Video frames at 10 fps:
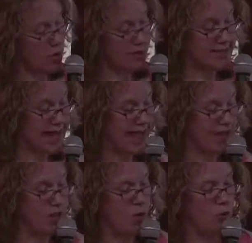away
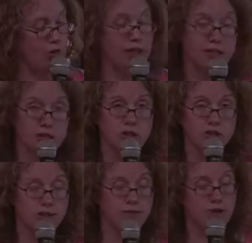today with an
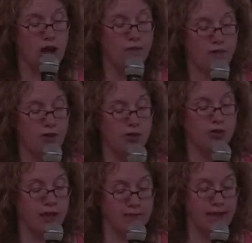exclusive Coffee
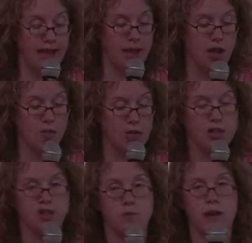News cupcake
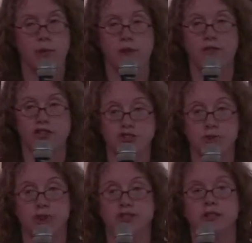brought to you by one of our
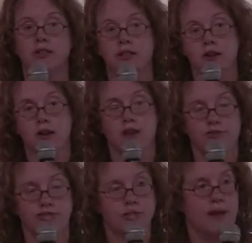distributors,
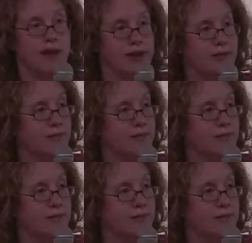Fritz's Bakery.